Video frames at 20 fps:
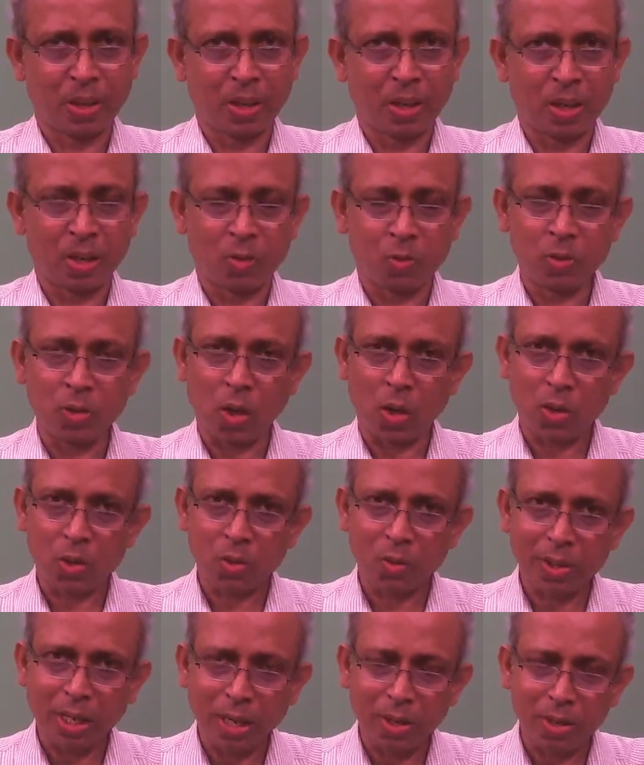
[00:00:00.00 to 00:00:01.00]
We
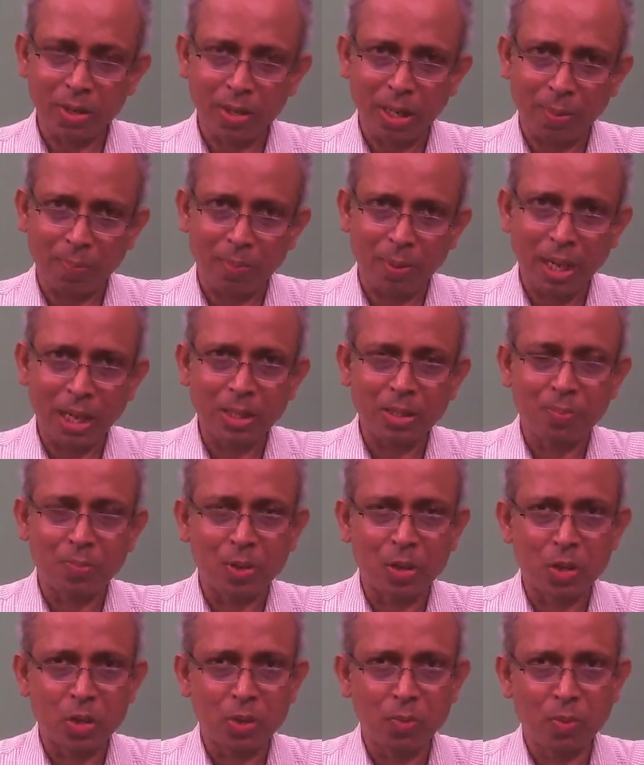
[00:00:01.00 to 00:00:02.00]
also cannot apply the
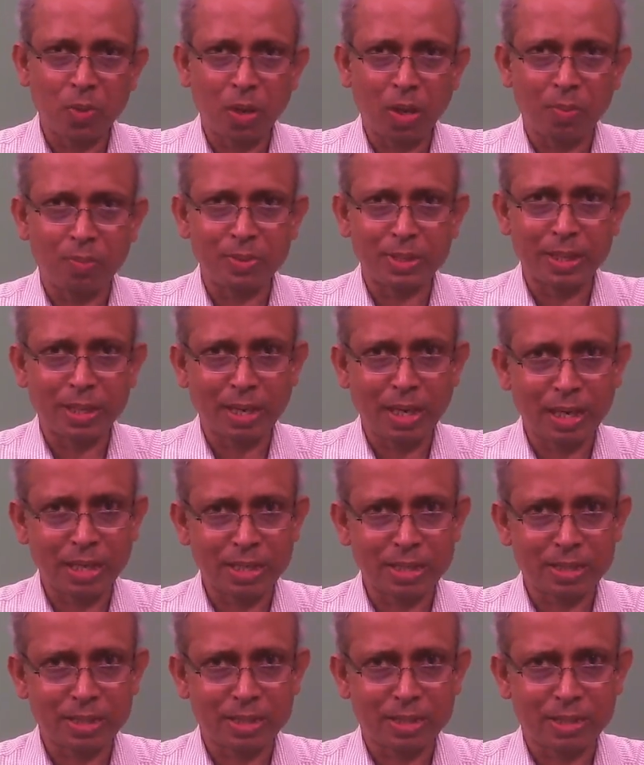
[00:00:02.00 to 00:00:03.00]
principle of
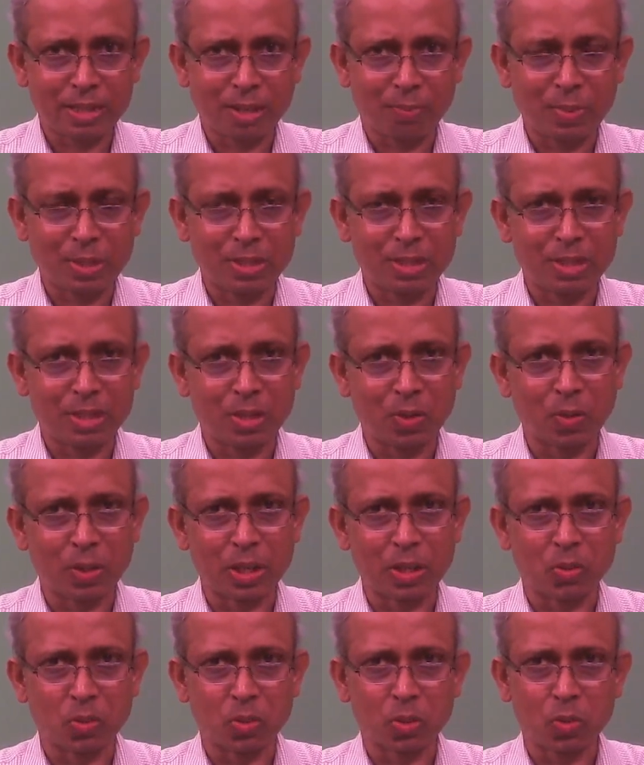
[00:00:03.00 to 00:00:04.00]
generalized machine
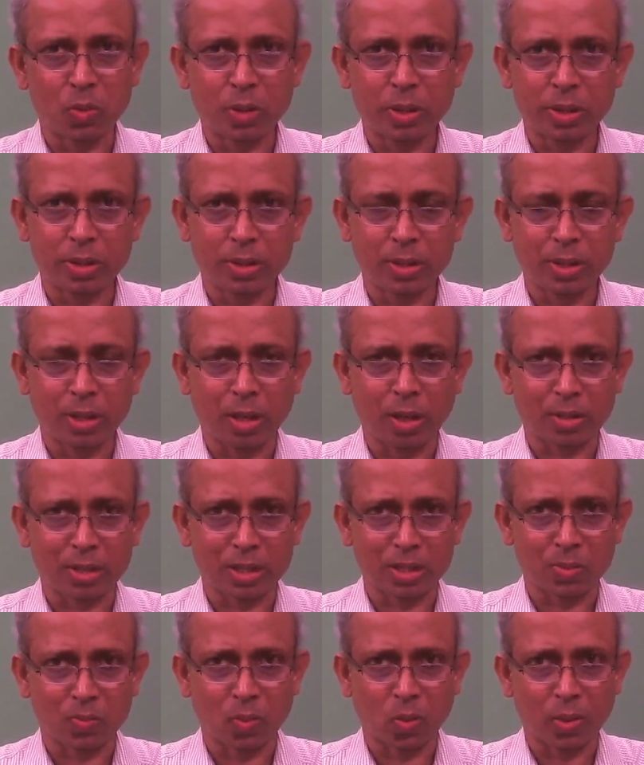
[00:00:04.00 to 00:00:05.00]
theory to Swiss
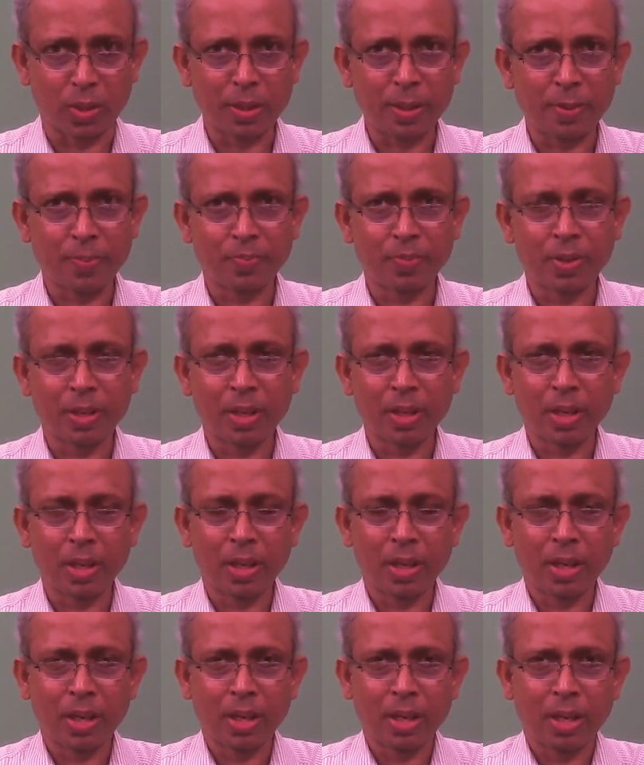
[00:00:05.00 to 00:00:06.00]
reluctance motor
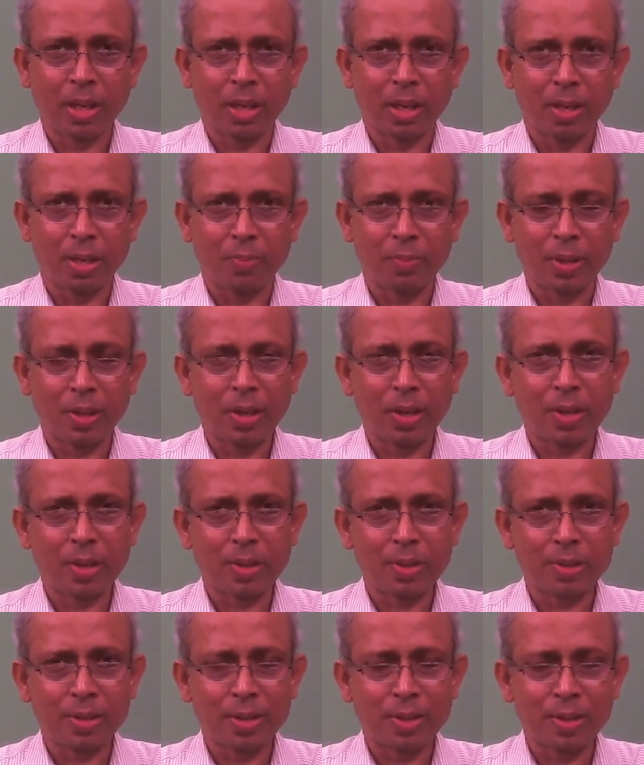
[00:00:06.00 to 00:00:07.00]

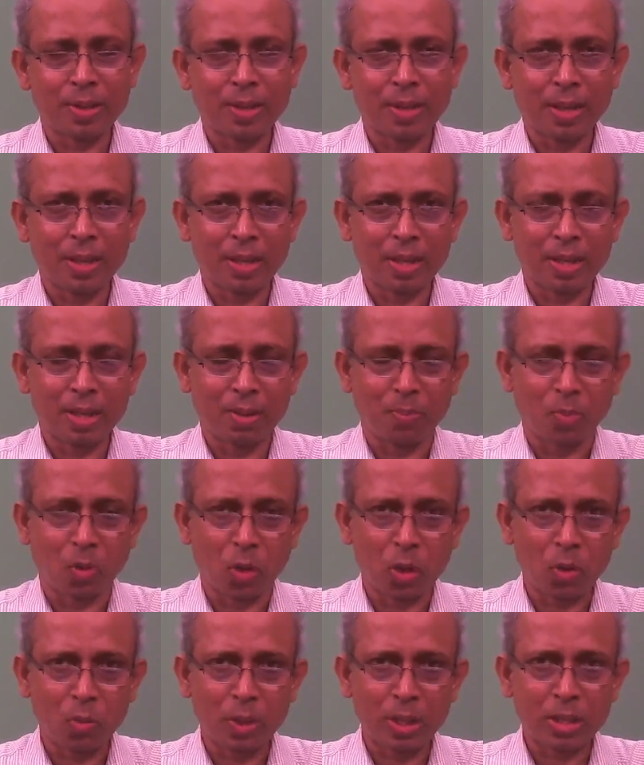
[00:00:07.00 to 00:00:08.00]
because this is a
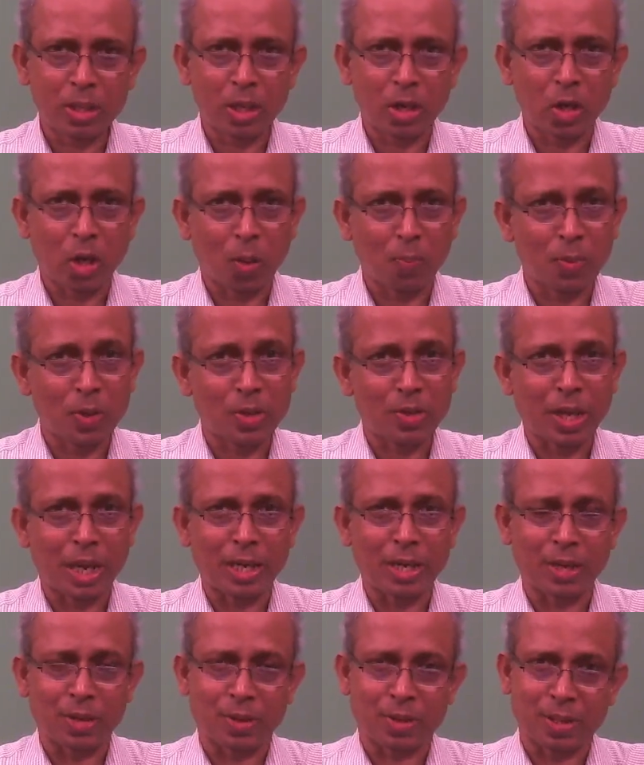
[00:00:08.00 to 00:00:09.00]
motor with double
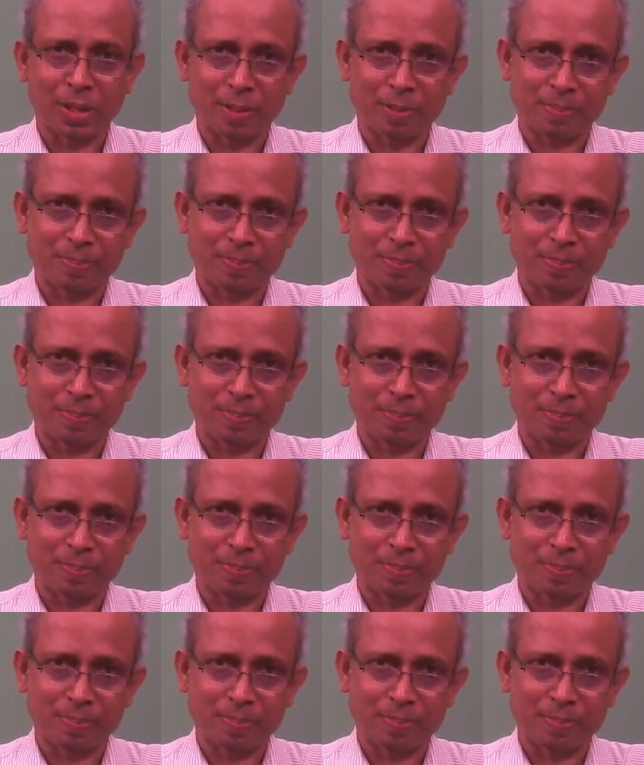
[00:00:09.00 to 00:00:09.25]
saliency.